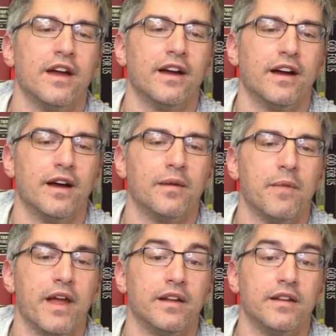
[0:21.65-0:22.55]
Um,
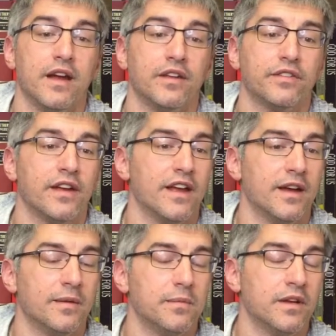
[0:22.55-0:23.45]
and yes, I
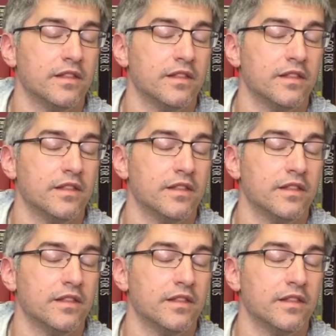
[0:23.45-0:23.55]
am